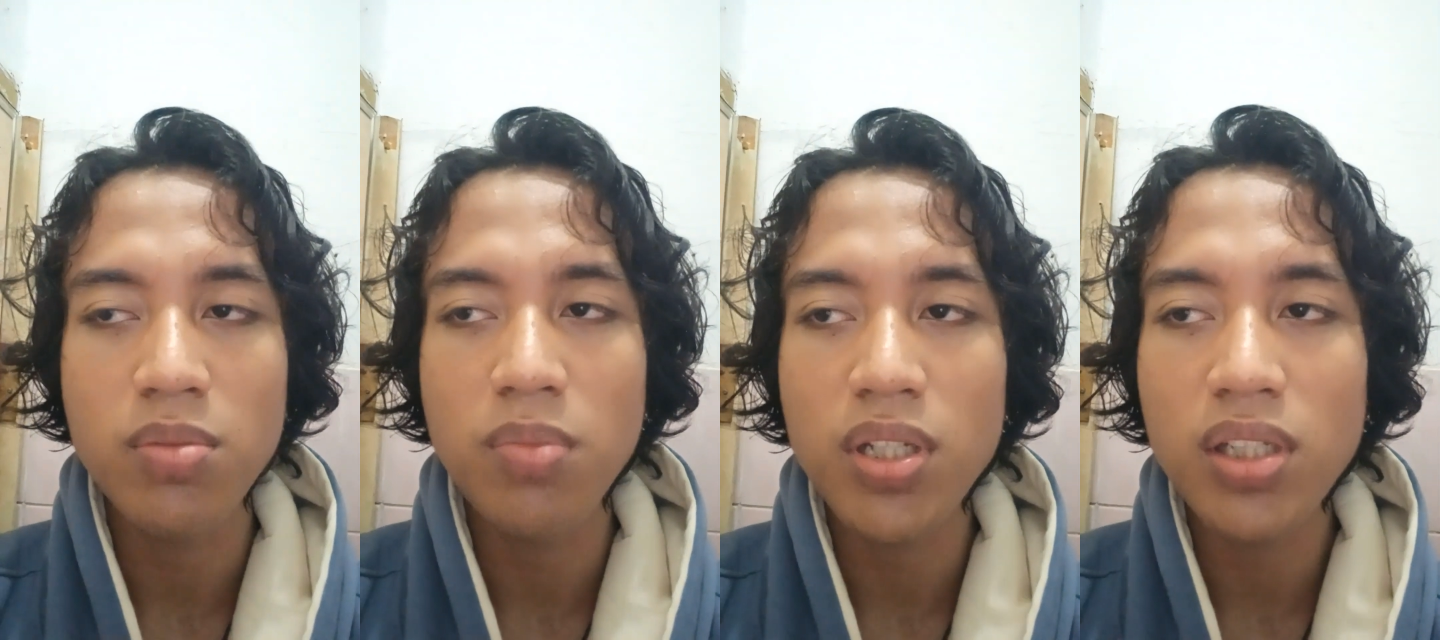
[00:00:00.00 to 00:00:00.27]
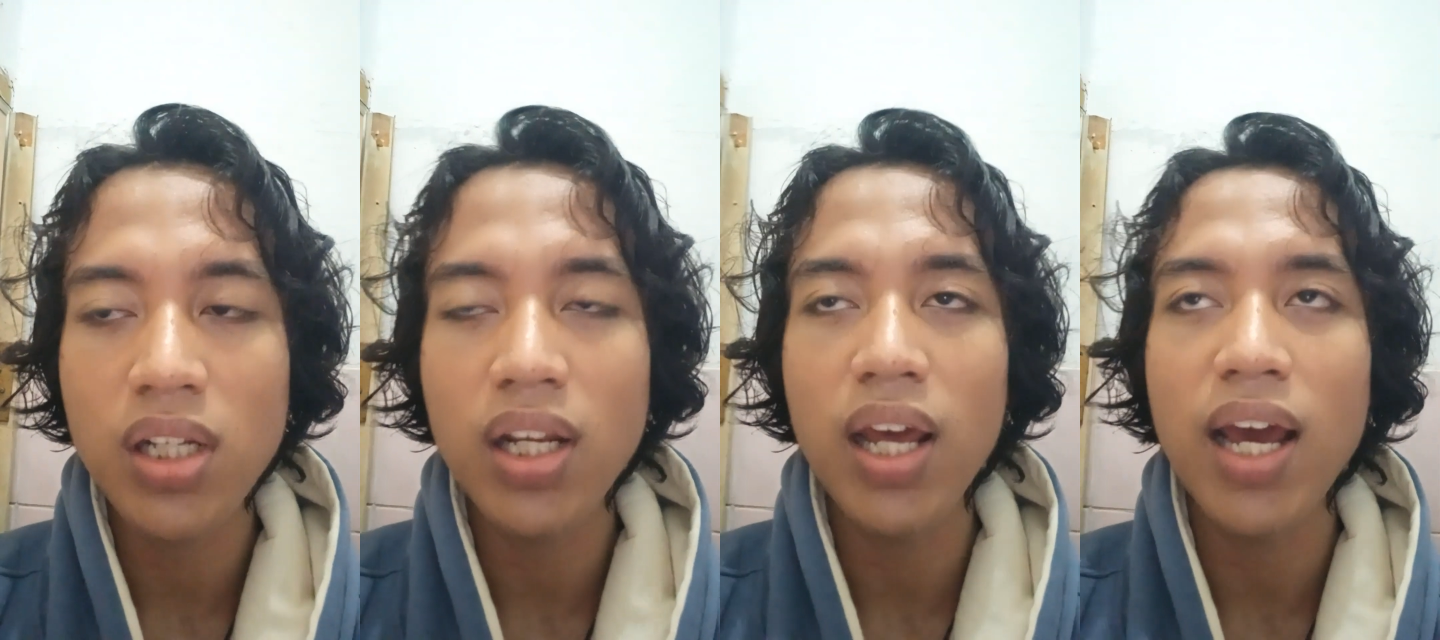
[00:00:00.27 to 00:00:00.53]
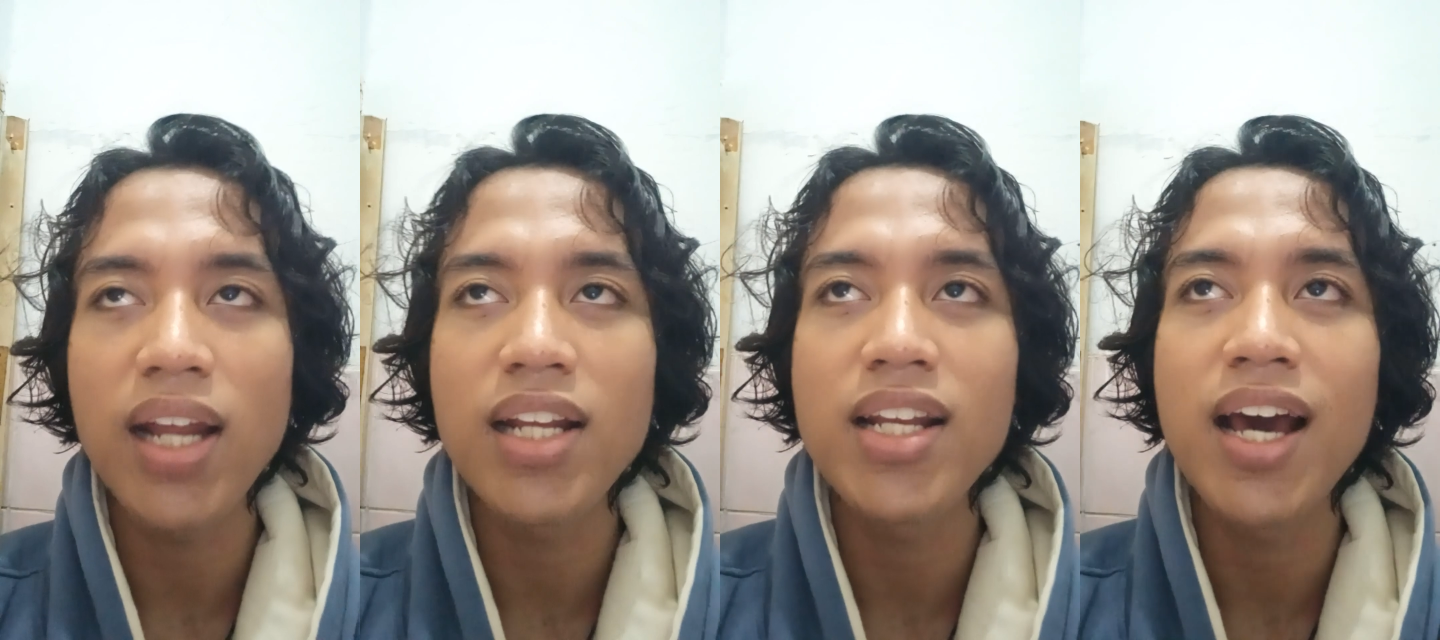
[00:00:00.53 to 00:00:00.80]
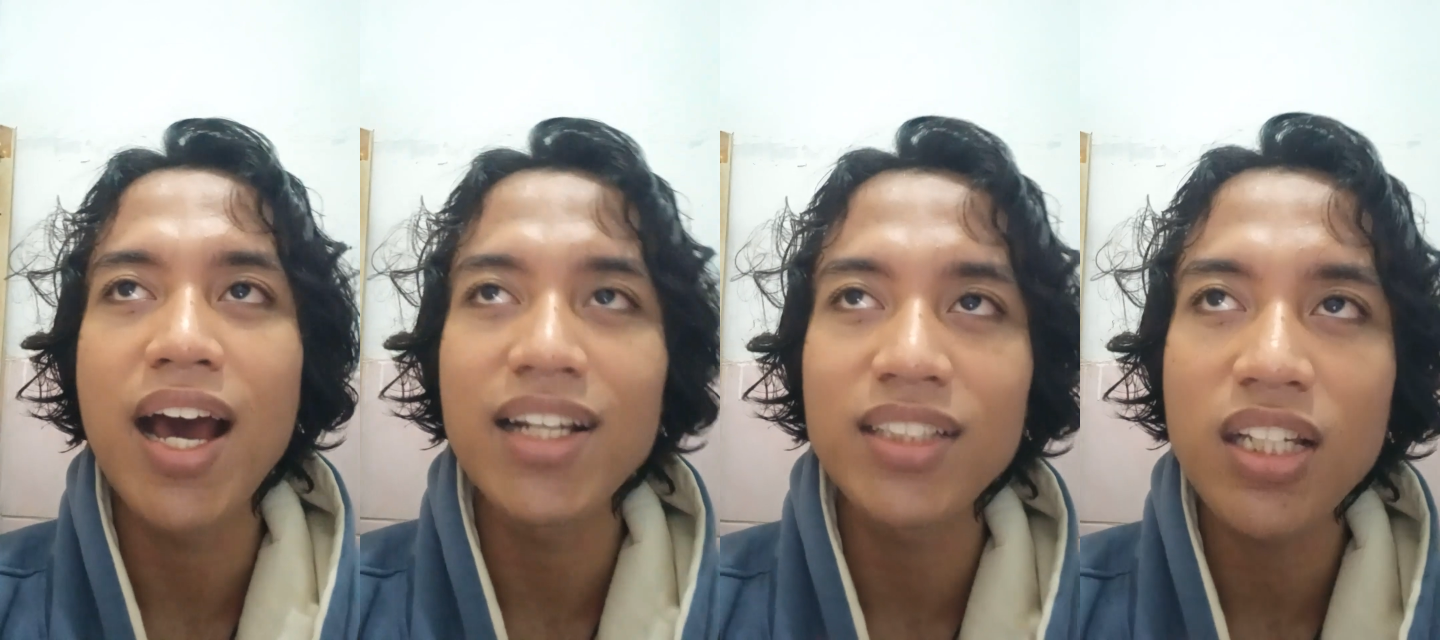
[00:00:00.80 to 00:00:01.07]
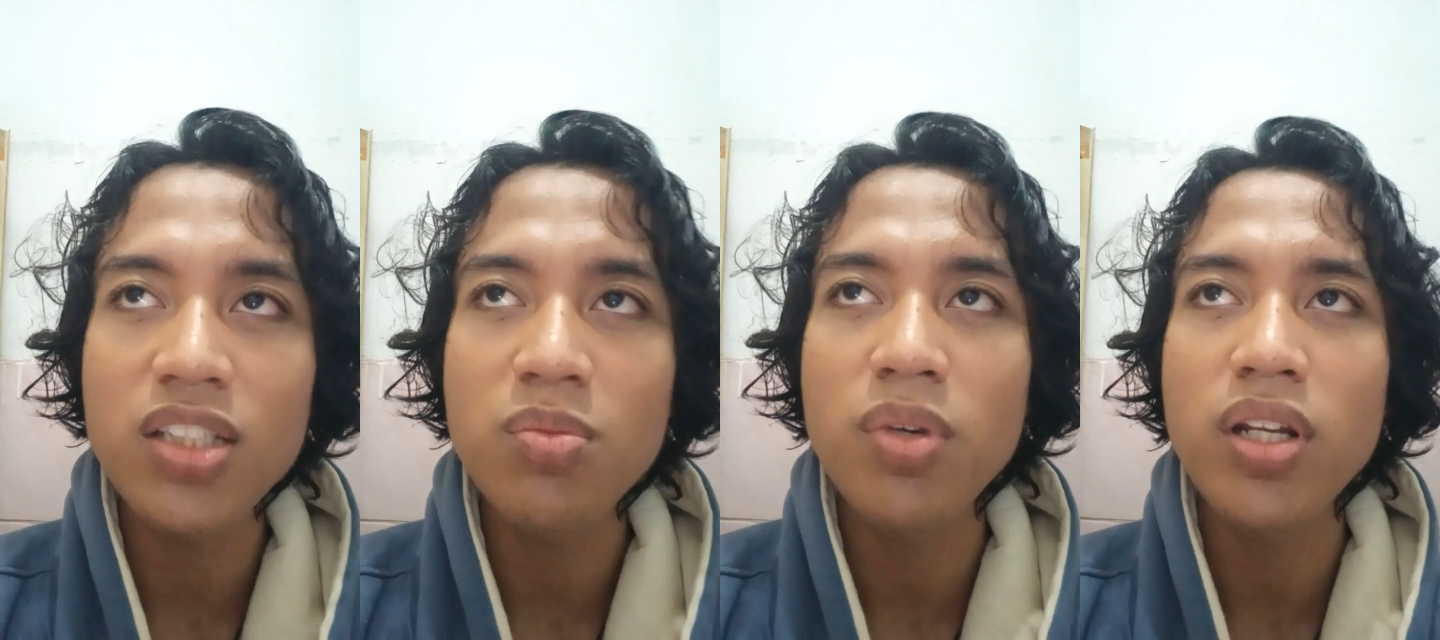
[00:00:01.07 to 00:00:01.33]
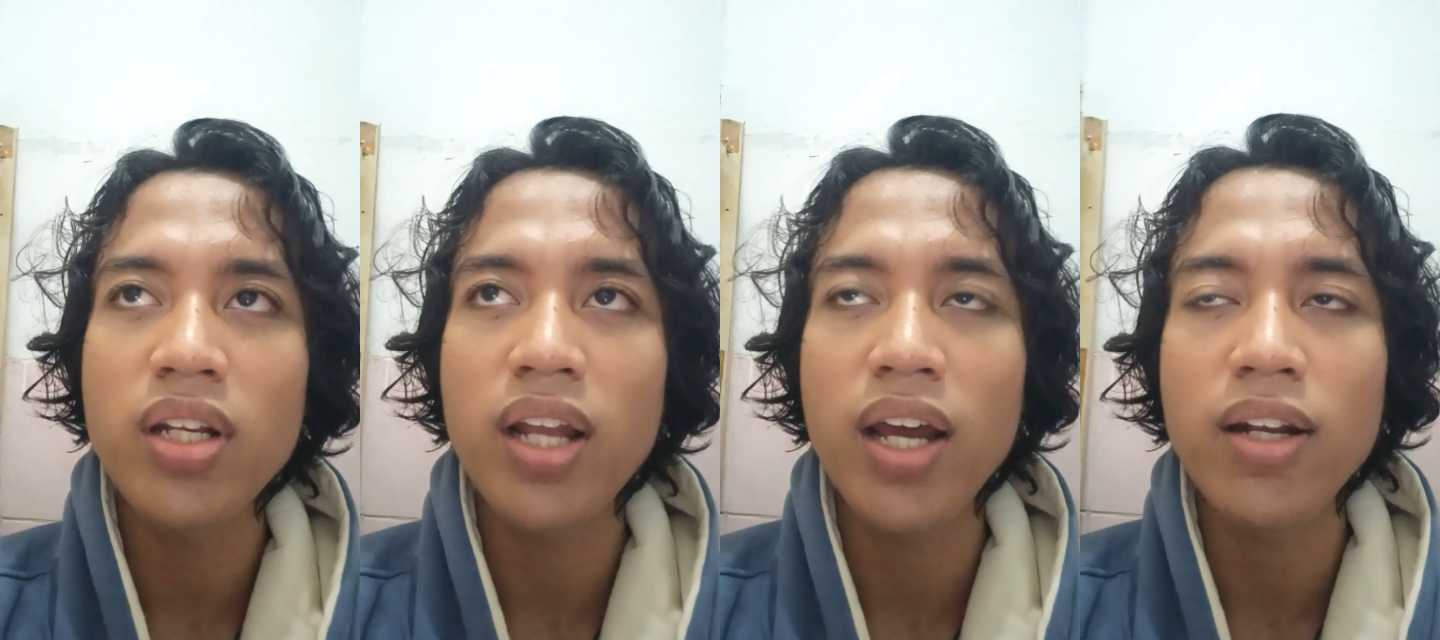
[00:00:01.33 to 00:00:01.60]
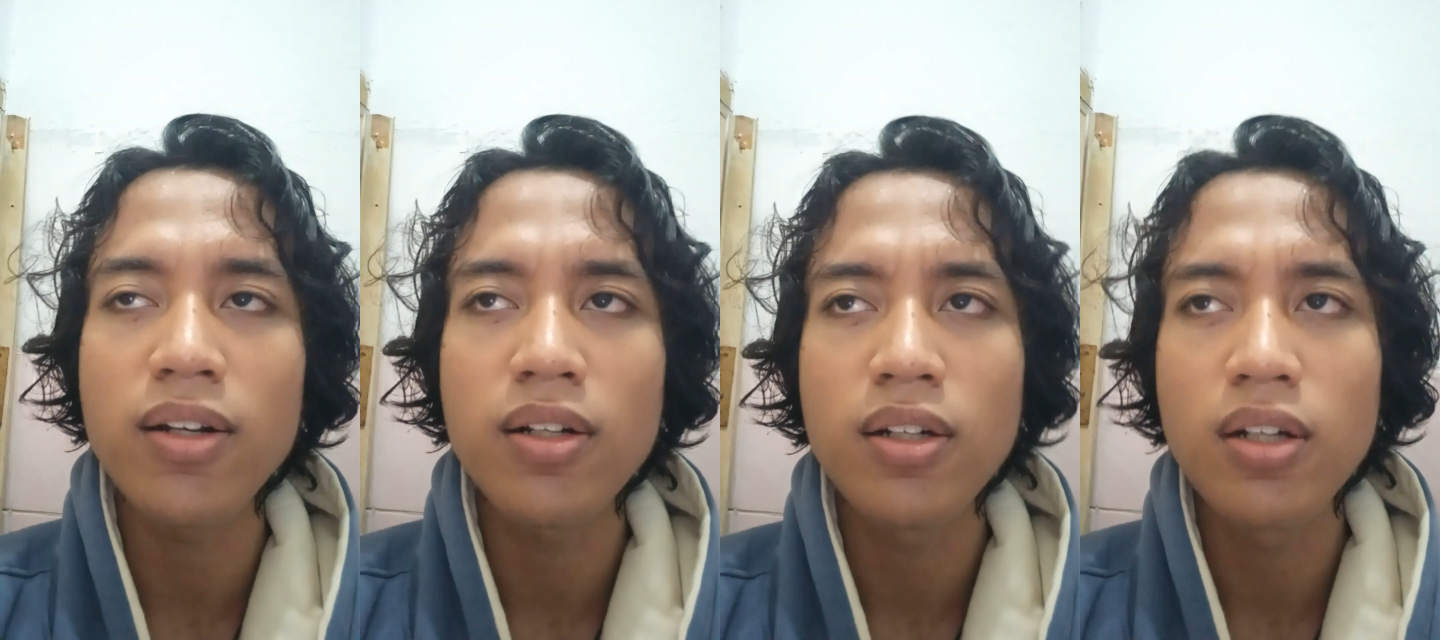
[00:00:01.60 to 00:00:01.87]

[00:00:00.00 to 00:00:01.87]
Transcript: basically the assessment that